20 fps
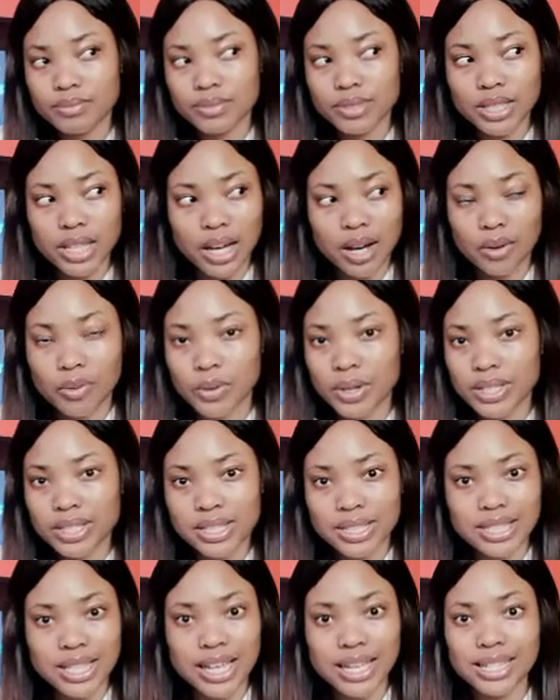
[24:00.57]
yeah,
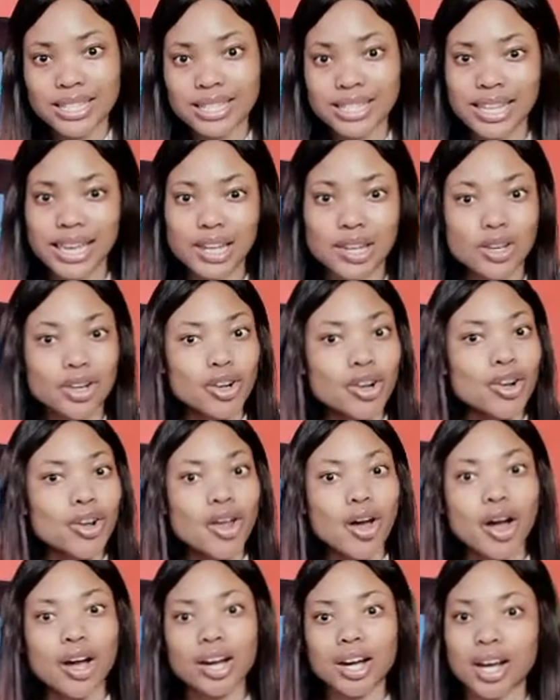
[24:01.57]
Wednesday, 10
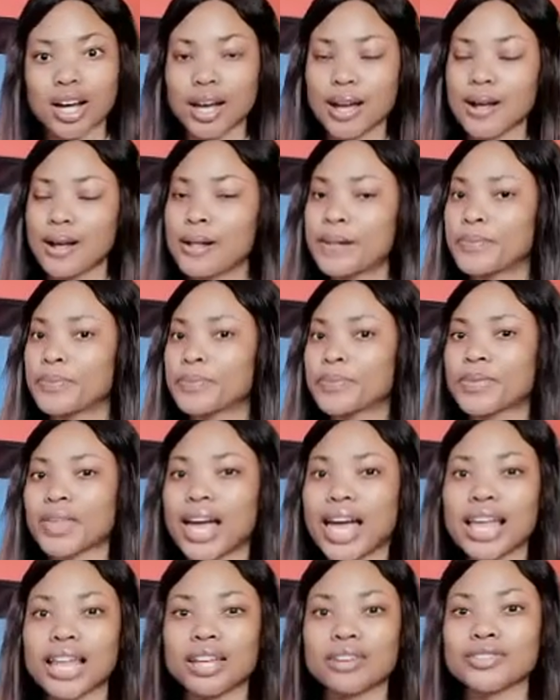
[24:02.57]
o'clock.
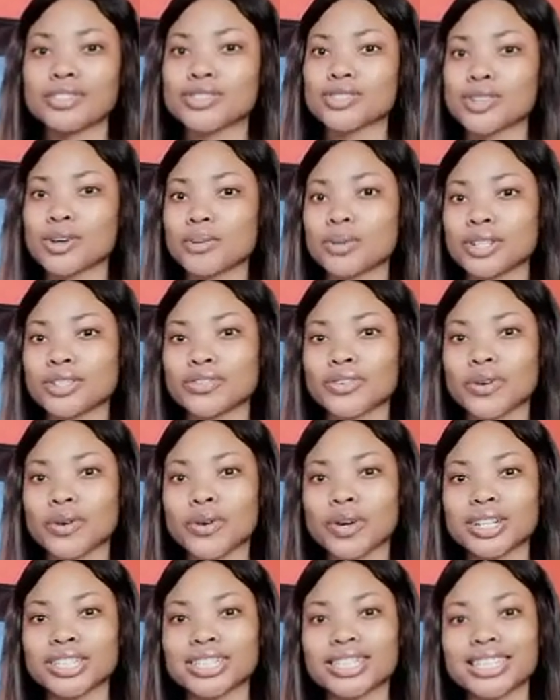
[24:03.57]
I love you so much for
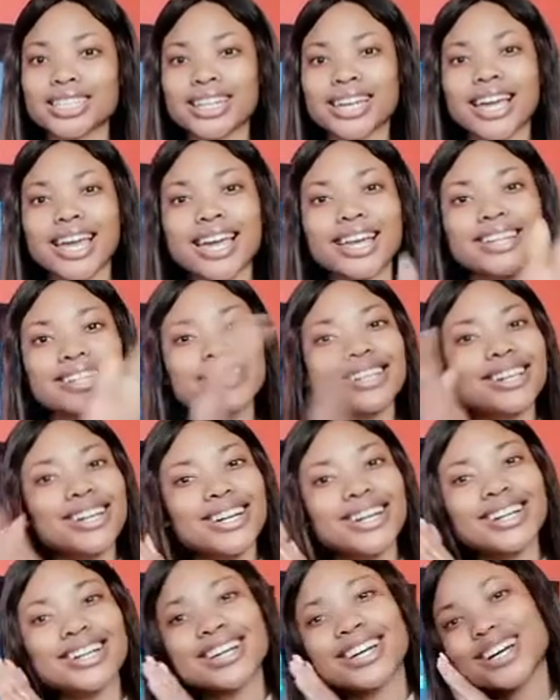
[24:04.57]
watching, and
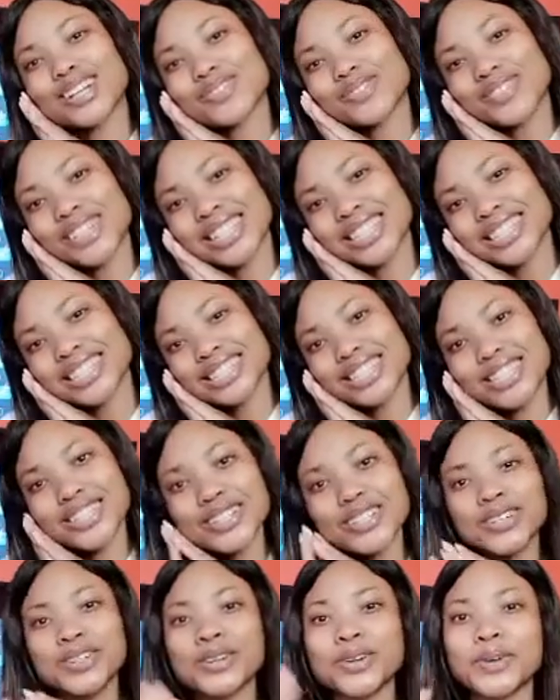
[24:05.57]
God bless
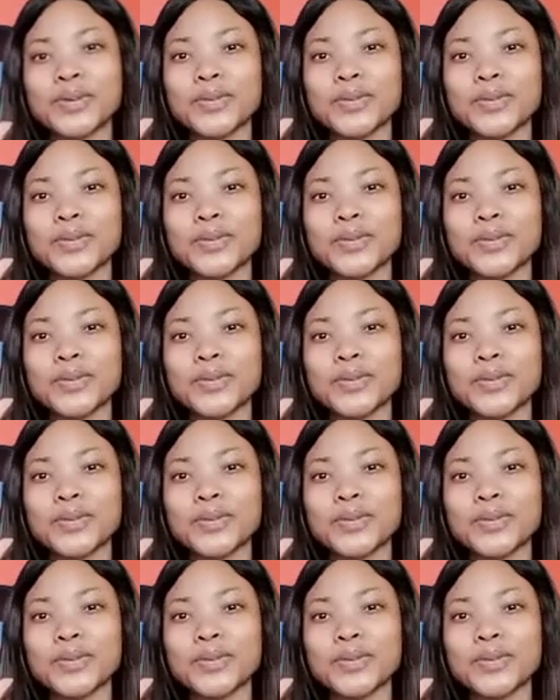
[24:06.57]
you.